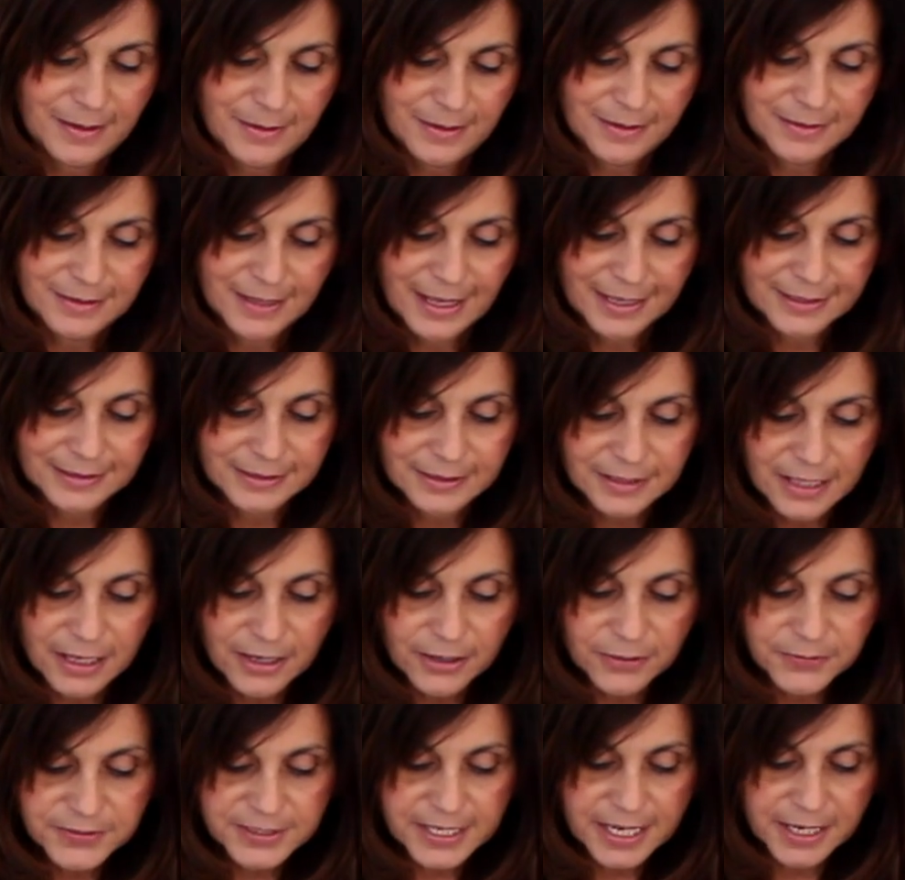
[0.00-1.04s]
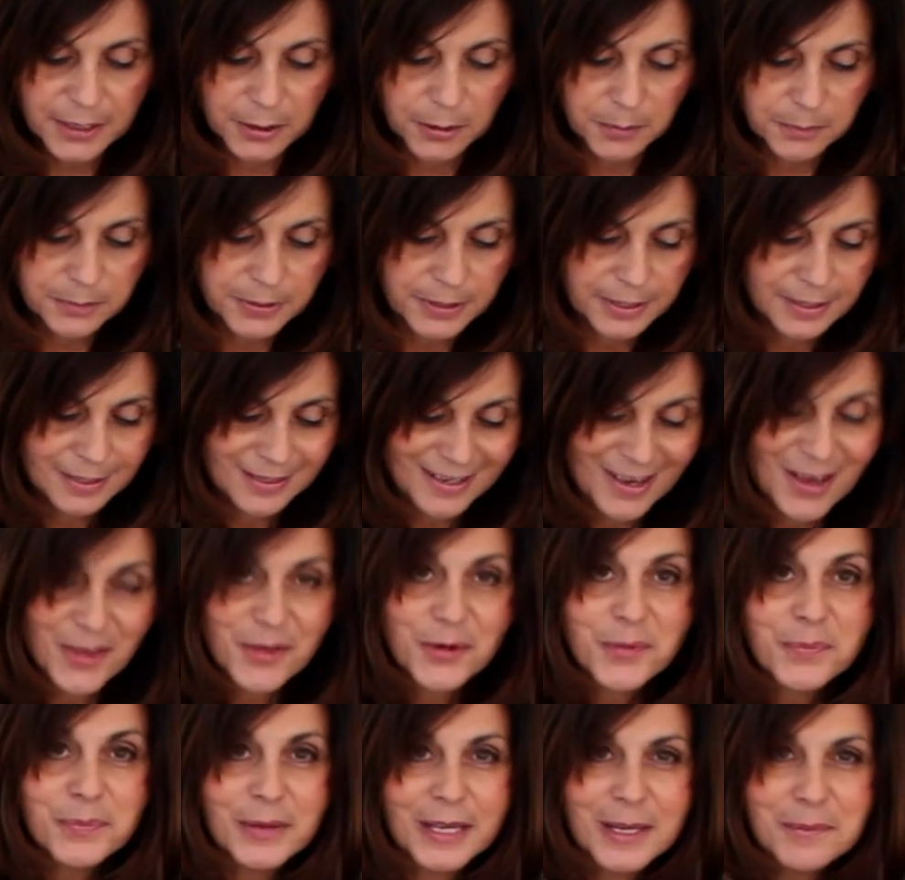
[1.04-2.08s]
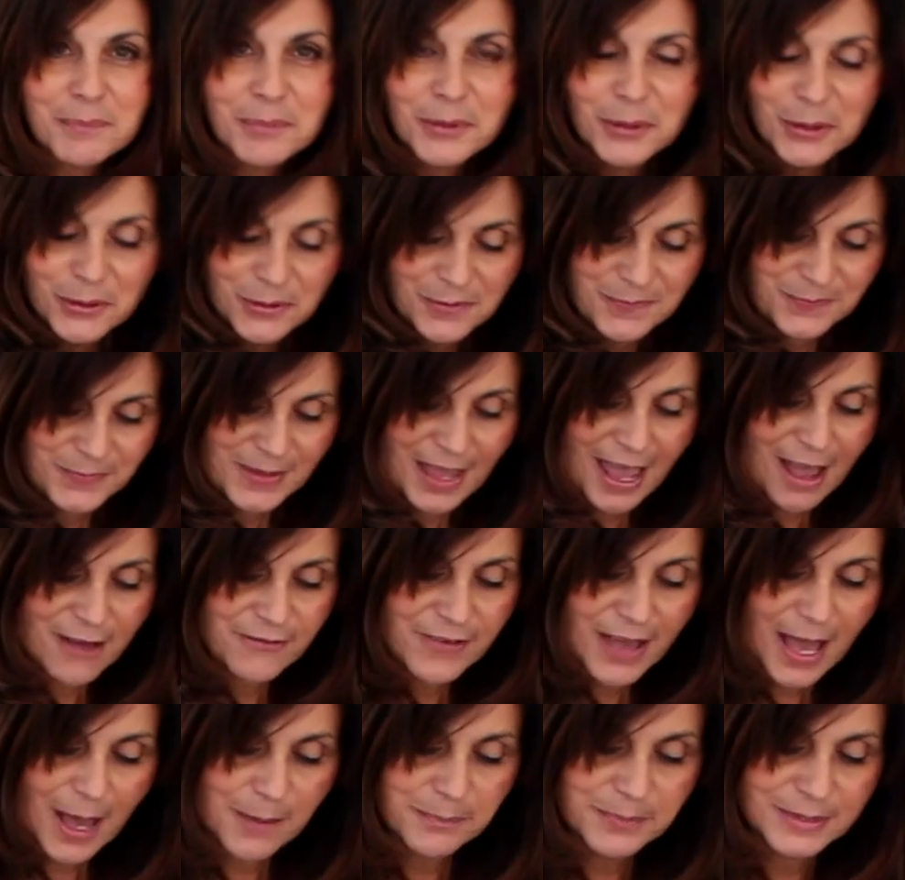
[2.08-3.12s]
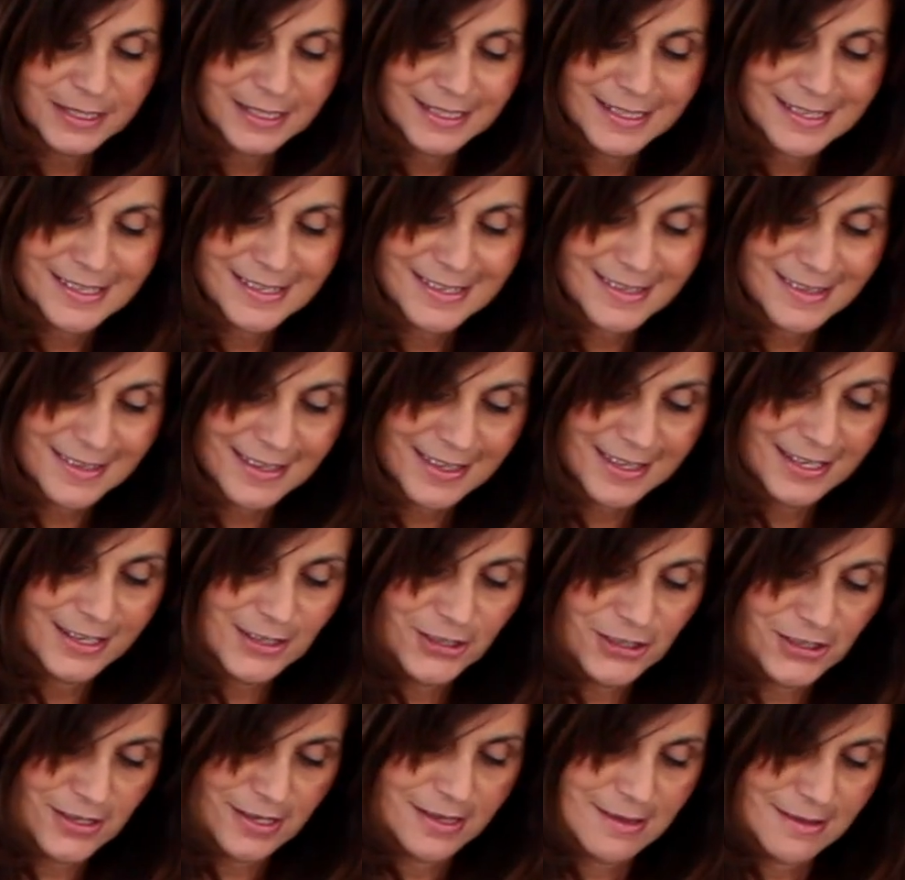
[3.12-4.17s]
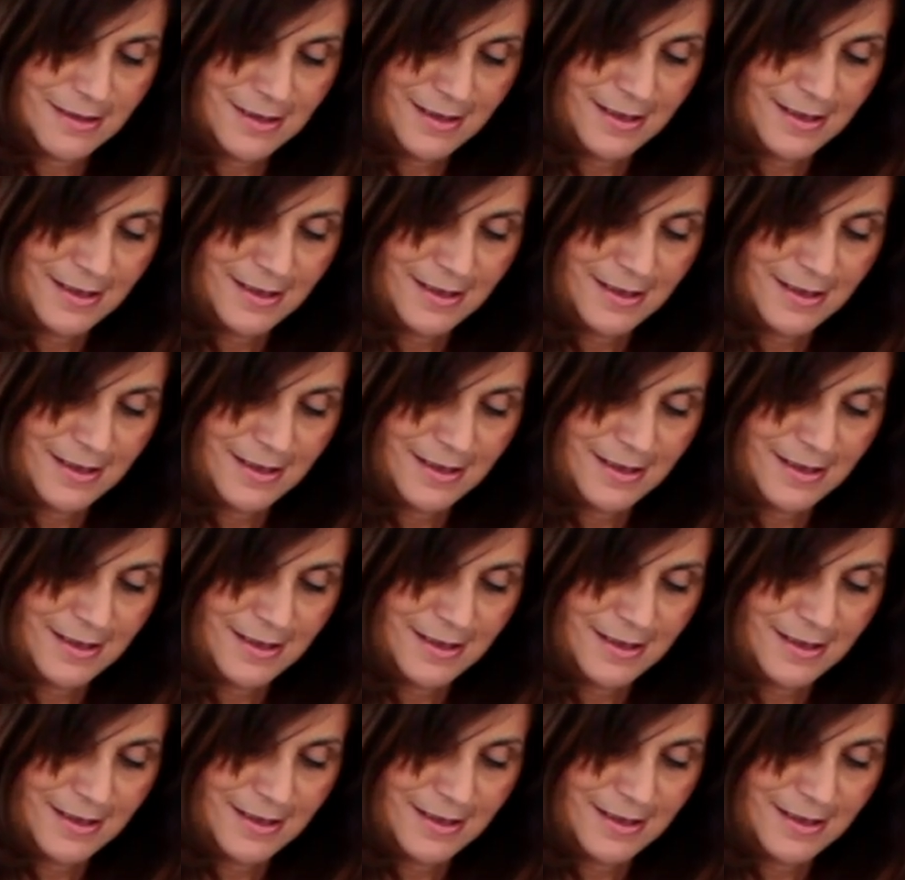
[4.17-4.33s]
And I love to help other people have happiness in the kitchen.